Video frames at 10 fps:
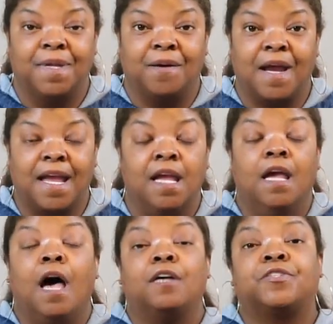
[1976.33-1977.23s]
All right.
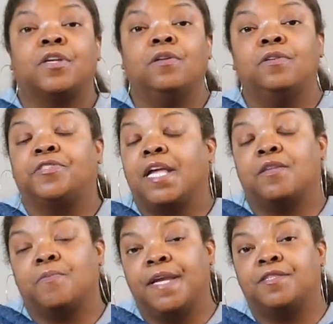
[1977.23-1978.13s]
Asuelu
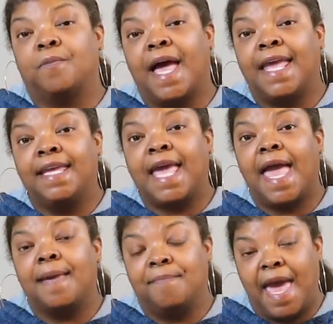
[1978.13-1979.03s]
said the reason why he
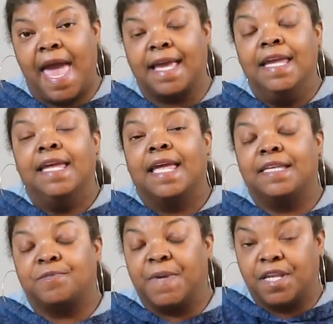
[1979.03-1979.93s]
came back
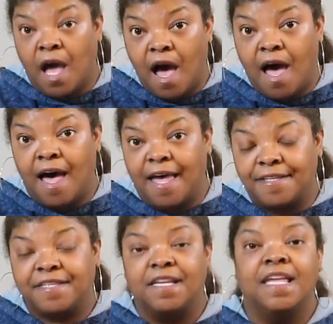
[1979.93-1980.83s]
is
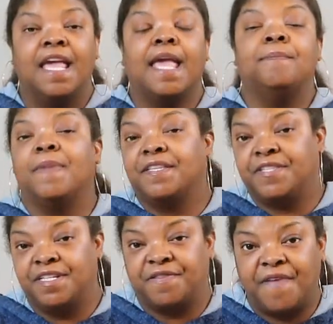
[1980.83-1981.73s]
because he
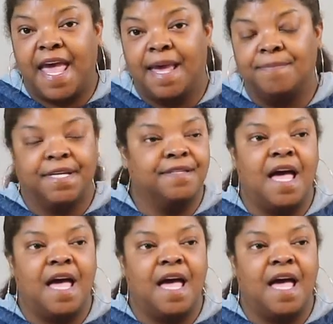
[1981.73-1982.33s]
missed his family.